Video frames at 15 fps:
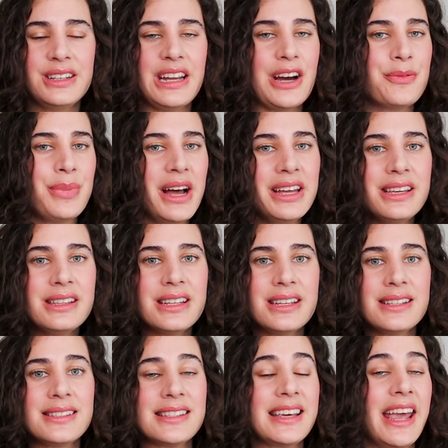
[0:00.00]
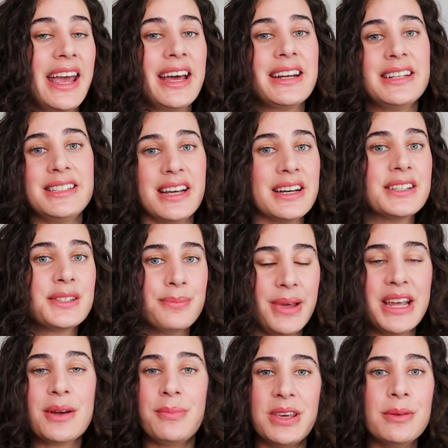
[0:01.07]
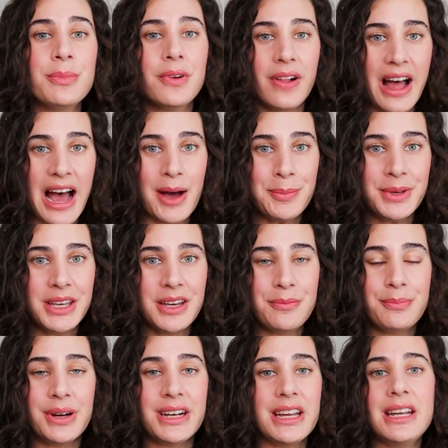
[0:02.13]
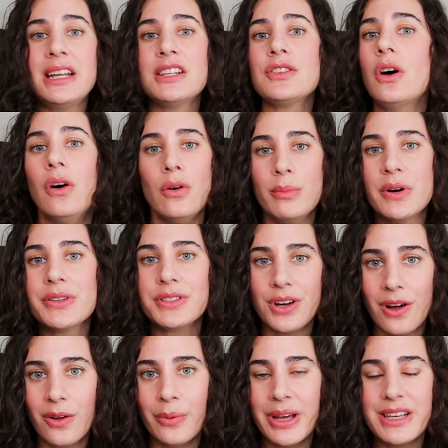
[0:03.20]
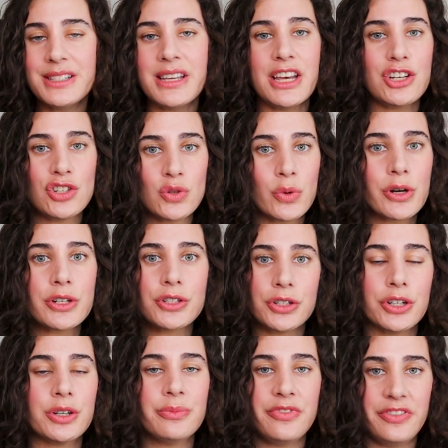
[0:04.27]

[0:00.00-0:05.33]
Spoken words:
Now, buying things can and does make people happy, but it is almost always a short-term